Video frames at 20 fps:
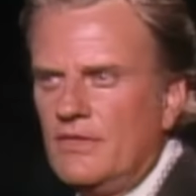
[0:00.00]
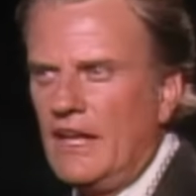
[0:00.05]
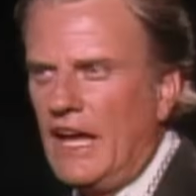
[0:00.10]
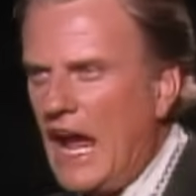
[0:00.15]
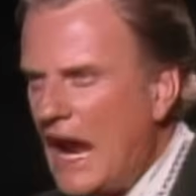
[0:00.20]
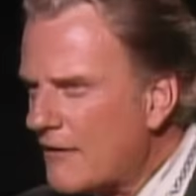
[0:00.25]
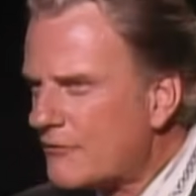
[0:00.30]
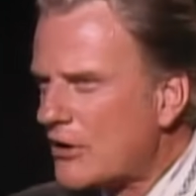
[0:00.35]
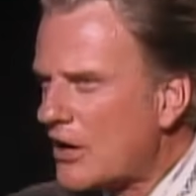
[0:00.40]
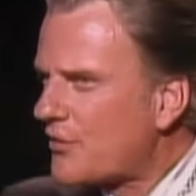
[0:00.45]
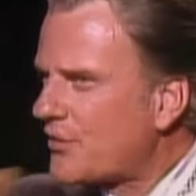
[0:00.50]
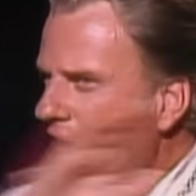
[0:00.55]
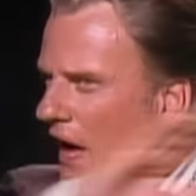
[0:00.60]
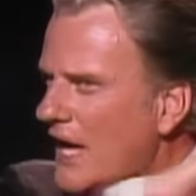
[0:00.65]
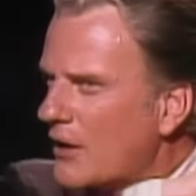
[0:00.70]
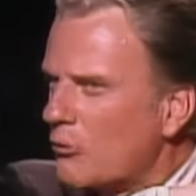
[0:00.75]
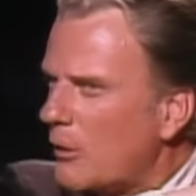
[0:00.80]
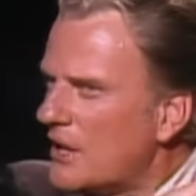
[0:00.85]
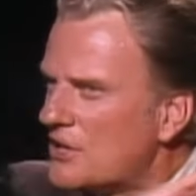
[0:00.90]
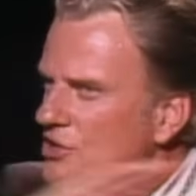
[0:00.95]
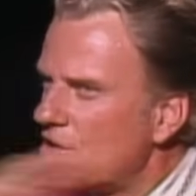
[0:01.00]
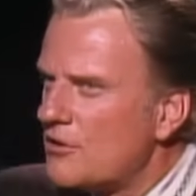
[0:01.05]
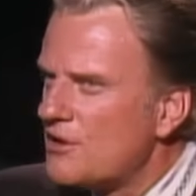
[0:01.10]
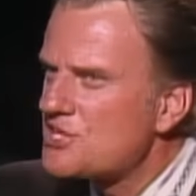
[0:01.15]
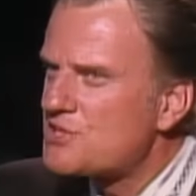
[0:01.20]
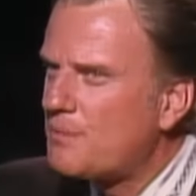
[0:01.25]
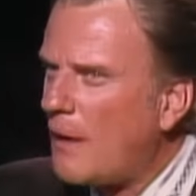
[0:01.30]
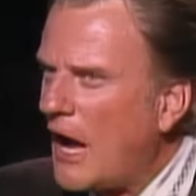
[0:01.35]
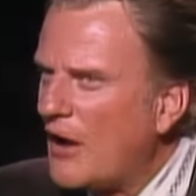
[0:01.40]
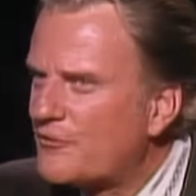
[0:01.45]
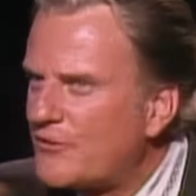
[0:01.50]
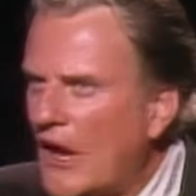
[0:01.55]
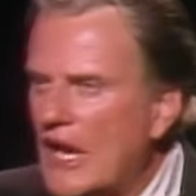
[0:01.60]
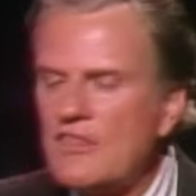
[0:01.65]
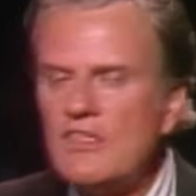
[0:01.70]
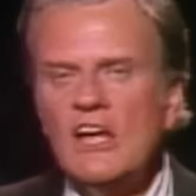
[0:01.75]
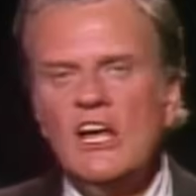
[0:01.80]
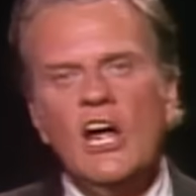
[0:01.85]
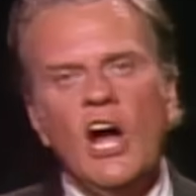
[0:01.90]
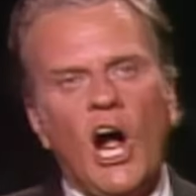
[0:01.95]
Everything we do is by
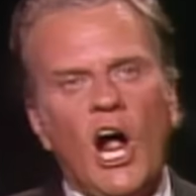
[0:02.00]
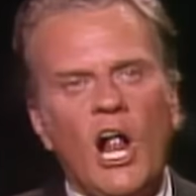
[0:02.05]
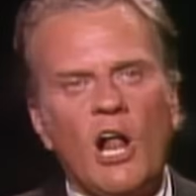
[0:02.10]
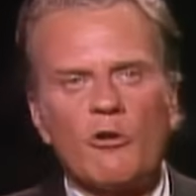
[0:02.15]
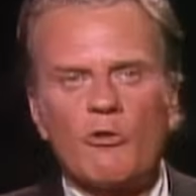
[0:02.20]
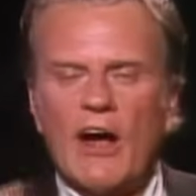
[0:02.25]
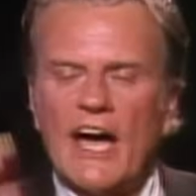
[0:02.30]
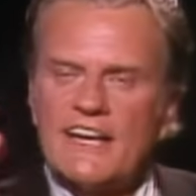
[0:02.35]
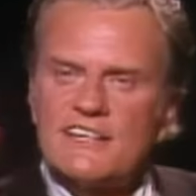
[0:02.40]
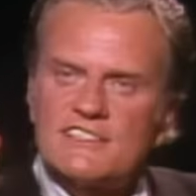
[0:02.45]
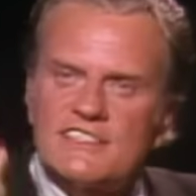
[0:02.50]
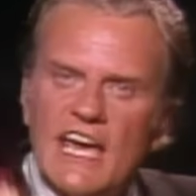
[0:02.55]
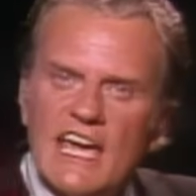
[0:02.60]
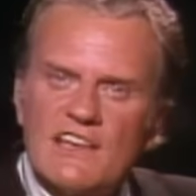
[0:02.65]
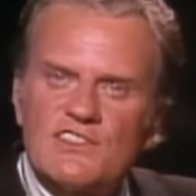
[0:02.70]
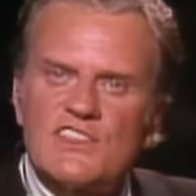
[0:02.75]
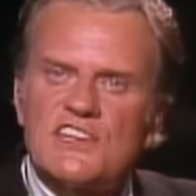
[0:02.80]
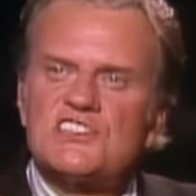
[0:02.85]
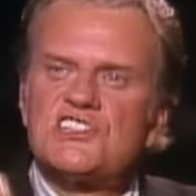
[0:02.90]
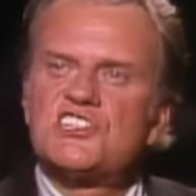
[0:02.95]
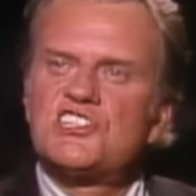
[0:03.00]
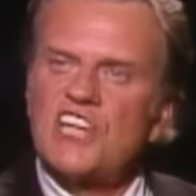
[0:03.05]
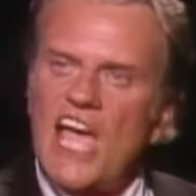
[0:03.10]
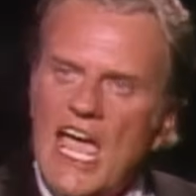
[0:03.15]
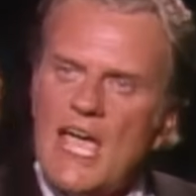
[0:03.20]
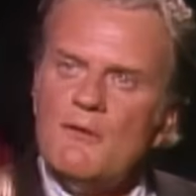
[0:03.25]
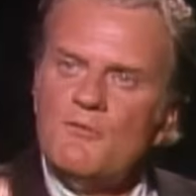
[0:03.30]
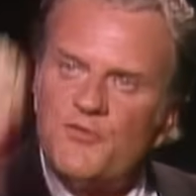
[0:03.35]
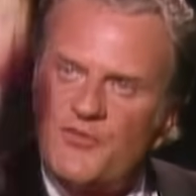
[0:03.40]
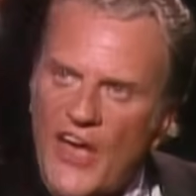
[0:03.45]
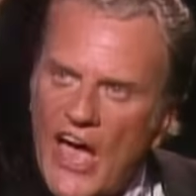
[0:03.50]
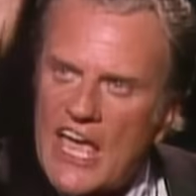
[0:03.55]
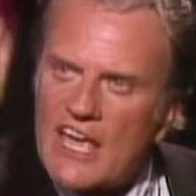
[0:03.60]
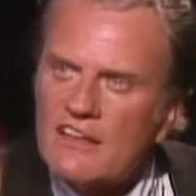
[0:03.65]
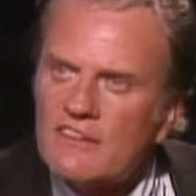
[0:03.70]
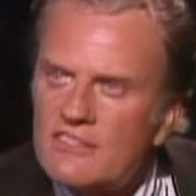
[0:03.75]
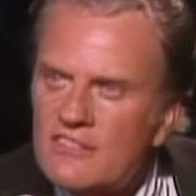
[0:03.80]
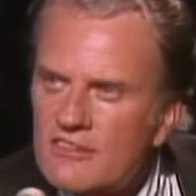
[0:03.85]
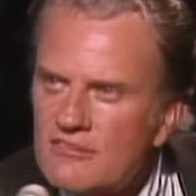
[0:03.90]
faith. All right, take the same faith,